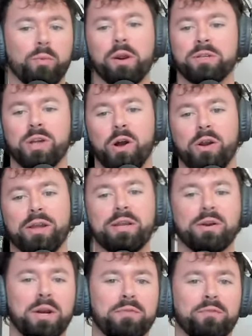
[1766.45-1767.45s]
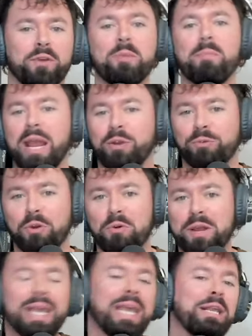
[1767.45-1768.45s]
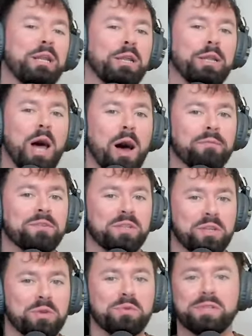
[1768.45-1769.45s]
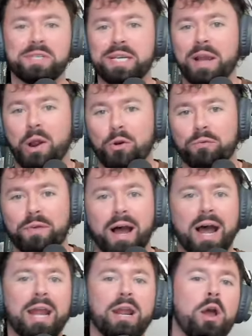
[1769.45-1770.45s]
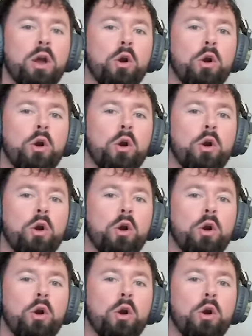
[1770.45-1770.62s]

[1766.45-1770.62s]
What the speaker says: We were talking to your good friend Mike Rooney. He loves UC Irvine.